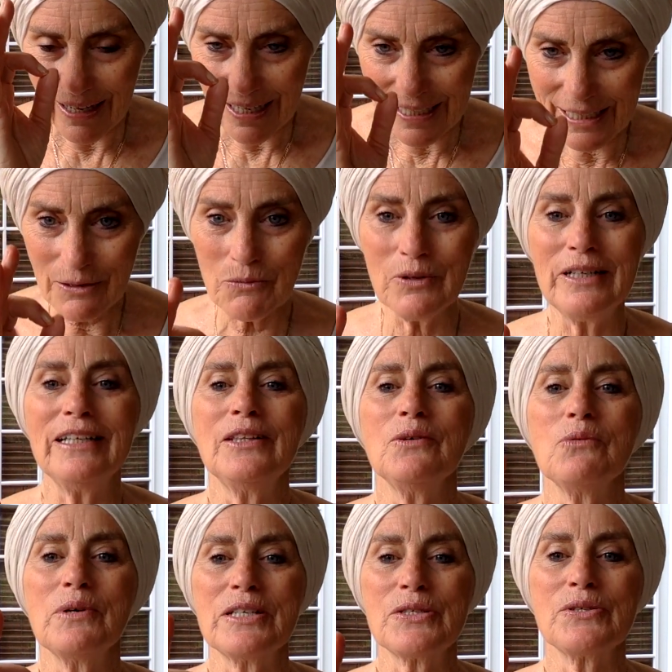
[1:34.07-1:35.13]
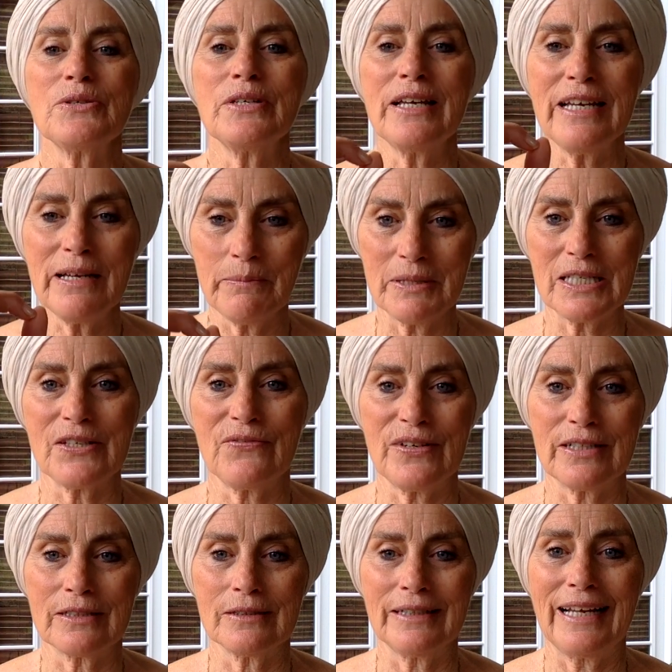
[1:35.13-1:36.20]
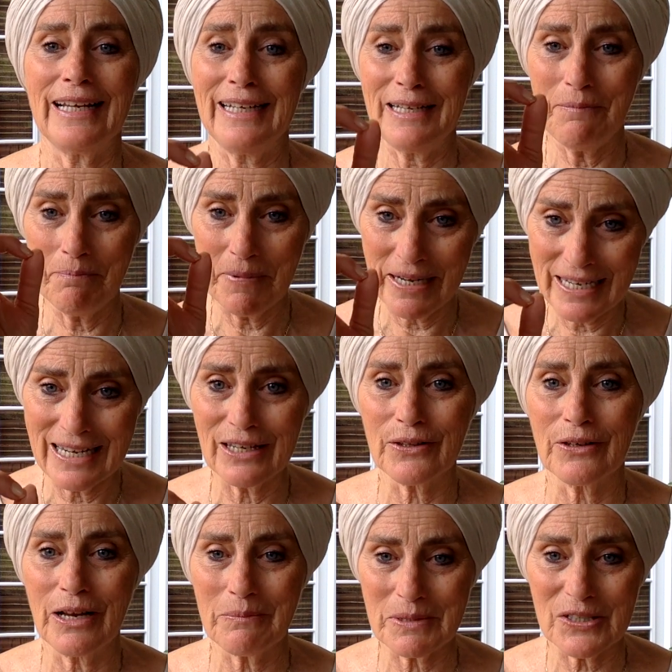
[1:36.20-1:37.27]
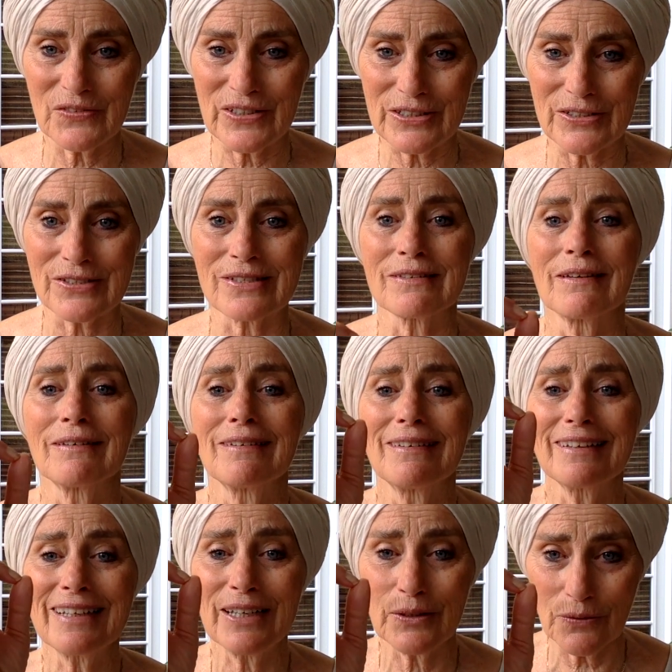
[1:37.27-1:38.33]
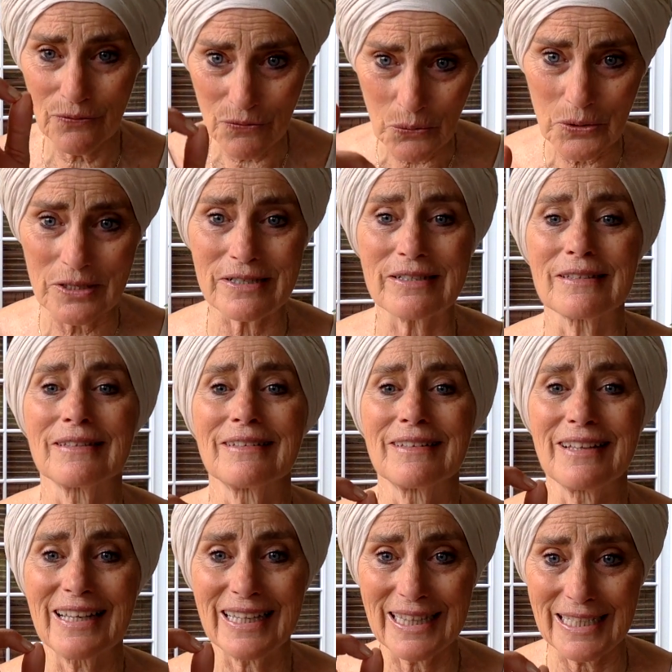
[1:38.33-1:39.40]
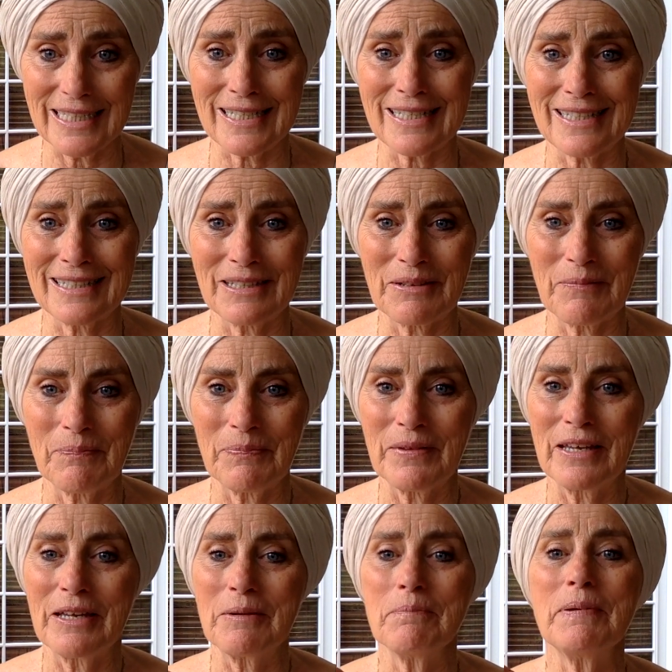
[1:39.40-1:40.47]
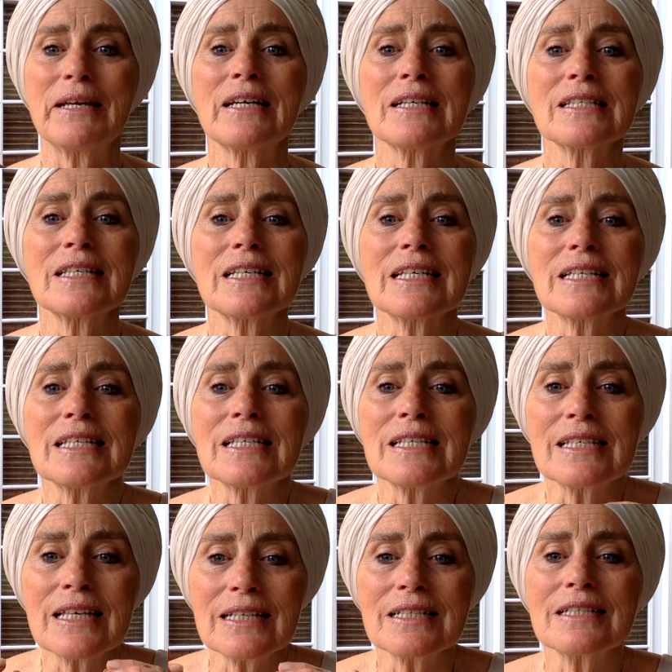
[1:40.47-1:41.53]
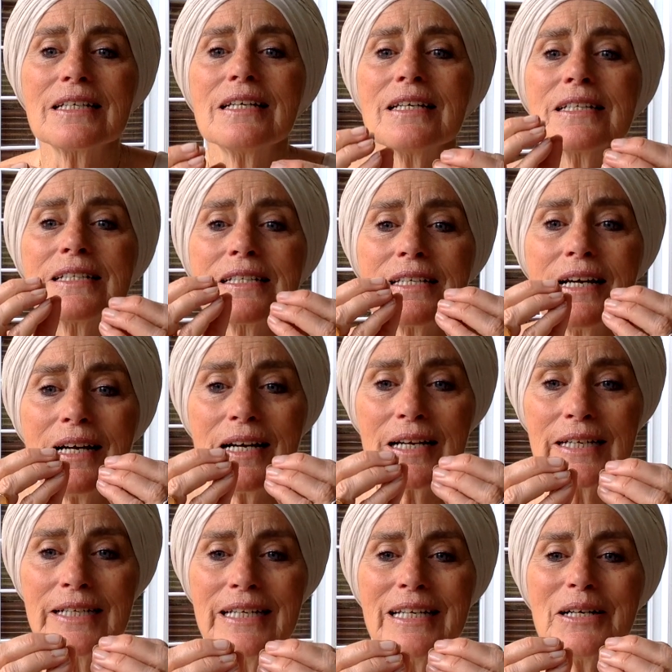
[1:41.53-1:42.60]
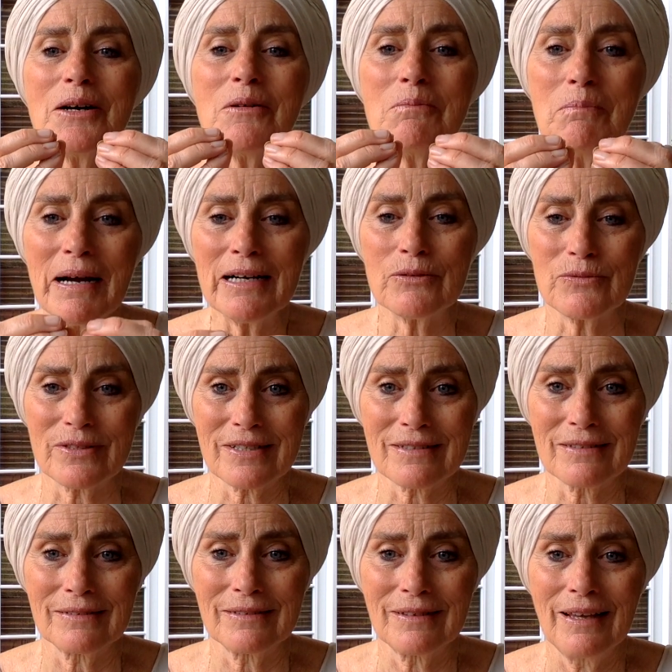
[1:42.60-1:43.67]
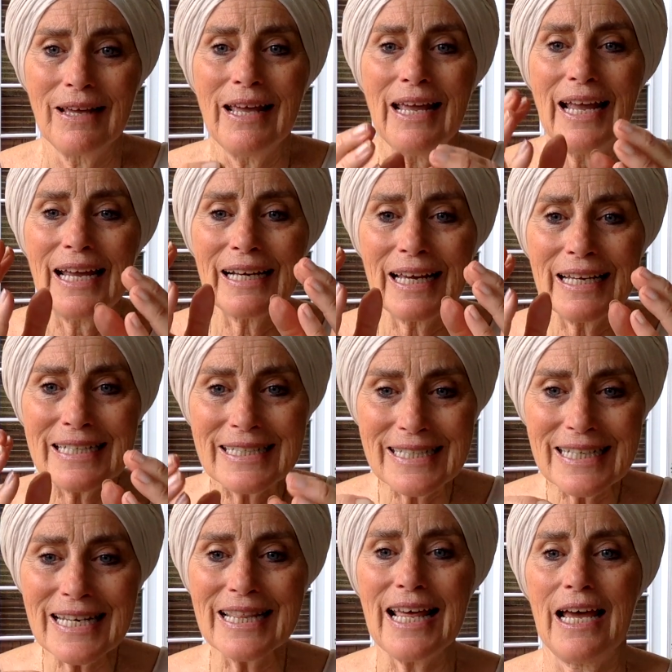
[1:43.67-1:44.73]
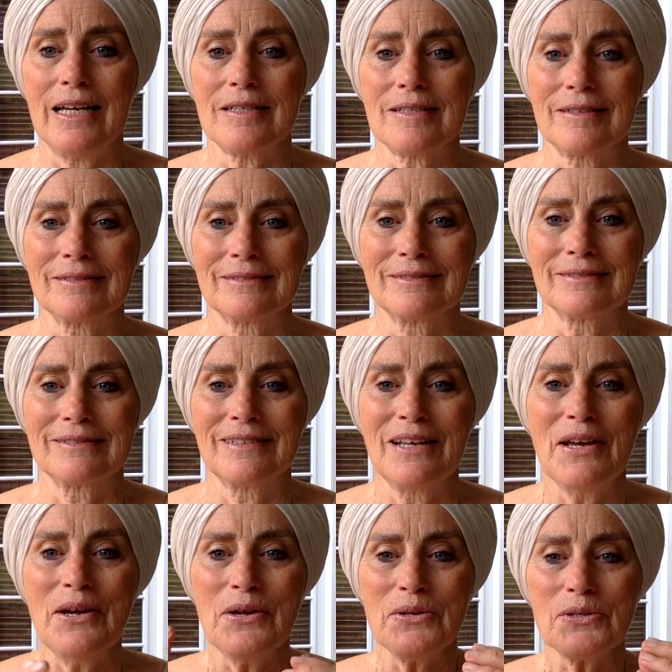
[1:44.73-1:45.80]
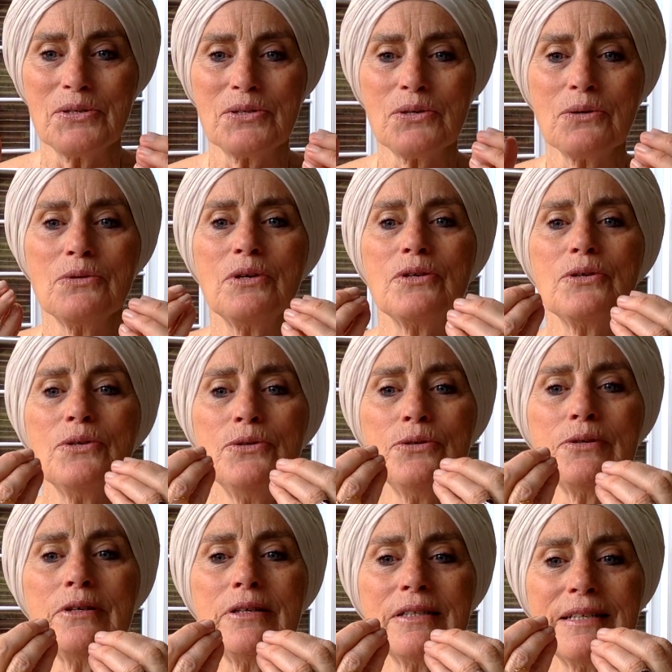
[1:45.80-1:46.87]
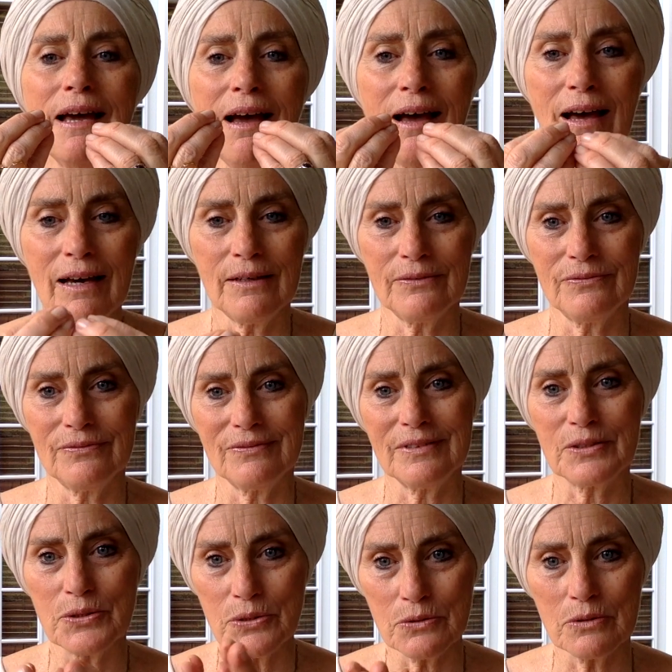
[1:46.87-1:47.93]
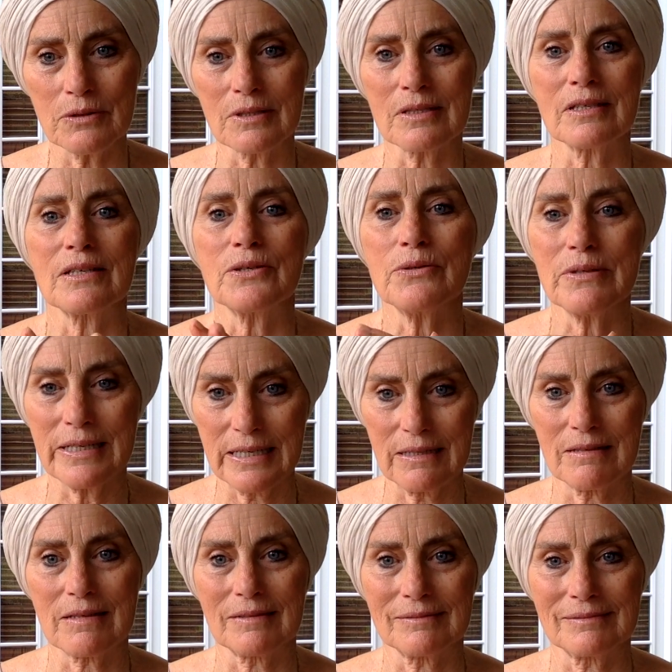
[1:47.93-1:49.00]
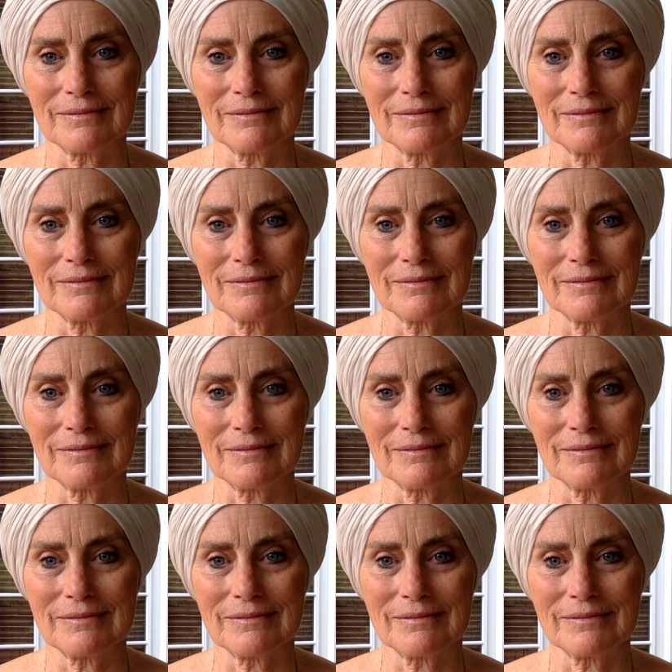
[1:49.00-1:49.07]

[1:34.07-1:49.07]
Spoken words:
anyone in the Western Hemisphere and in many other hemispheres can afford this because it is such a tiny amount. And I did that so that you could have the tools that you need.